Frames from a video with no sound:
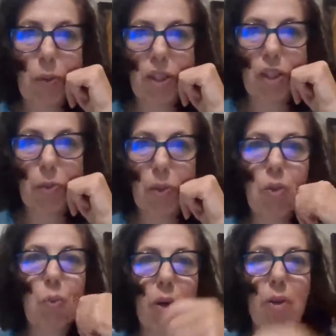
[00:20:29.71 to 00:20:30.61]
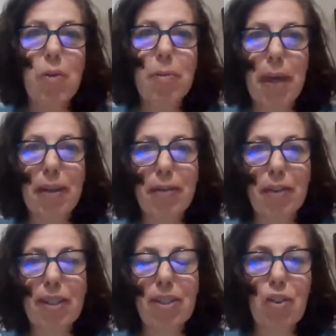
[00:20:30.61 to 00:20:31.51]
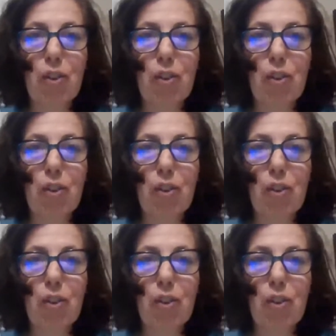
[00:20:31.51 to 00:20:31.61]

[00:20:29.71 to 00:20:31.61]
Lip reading: question, which what are the benefits?